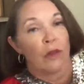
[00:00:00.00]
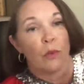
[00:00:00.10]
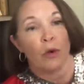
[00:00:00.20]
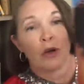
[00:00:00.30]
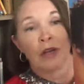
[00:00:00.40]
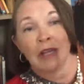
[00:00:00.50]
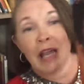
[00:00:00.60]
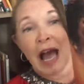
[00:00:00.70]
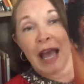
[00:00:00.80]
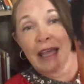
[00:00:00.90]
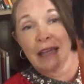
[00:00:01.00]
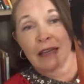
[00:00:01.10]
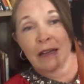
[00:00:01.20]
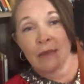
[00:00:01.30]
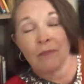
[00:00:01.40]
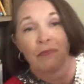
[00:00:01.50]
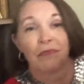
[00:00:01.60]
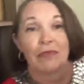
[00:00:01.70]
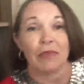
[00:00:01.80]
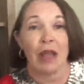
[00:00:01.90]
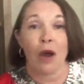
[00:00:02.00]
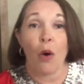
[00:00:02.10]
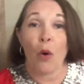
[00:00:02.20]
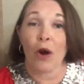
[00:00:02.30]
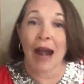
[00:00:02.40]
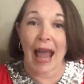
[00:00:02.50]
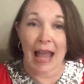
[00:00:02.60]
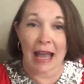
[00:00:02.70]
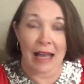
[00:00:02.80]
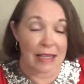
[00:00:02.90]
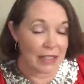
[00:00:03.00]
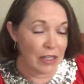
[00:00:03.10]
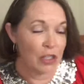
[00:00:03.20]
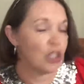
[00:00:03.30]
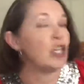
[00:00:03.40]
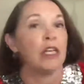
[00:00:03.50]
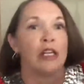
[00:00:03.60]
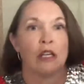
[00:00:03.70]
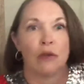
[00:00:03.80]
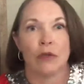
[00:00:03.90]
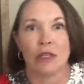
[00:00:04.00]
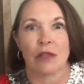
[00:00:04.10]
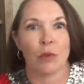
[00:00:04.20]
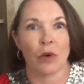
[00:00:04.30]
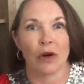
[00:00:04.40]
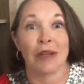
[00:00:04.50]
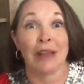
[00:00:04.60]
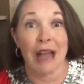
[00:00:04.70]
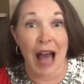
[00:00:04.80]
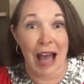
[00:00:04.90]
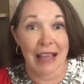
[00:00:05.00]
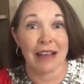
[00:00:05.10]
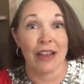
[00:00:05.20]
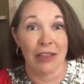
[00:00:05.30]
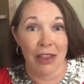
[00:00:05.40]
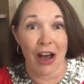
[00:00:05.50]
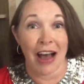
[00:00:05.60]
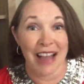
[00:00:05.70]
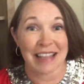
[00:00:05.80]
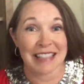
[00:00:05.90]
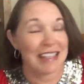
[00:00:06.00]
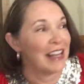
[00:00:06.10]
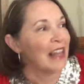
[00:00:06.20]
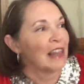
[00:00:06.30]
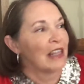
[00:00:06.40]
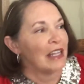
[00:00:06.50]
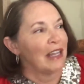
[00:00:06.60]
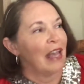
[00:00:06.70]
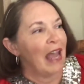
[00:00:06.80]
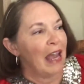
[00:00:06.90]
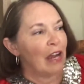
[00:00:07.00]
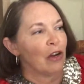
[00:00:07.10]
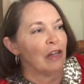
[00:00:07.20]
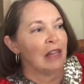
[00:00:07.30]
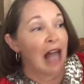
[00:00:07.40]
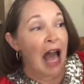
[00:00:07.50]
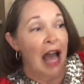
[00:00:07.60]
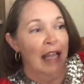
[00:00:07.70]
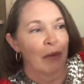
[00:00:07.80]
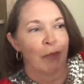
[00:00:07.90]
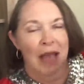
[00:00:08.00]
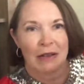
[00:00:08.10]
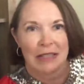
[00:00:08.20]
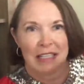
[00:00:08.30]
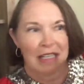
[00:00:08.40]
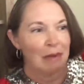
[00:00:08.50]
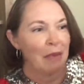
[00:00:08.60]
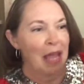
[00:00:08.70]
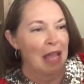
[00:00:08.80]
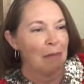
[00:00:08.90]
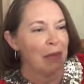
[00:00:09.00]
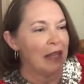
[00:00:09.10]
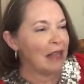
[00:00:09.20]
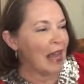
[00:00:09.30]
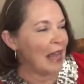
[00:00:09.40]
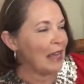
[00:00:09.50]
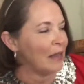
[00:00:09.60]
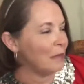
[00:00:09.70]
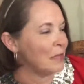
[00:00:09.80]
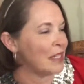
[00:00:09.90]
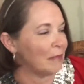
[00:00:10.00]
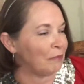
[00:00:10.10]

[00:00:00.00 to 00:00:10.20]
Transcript: word like or as. She used the word like a lot. Hair like bouncy baby lambs.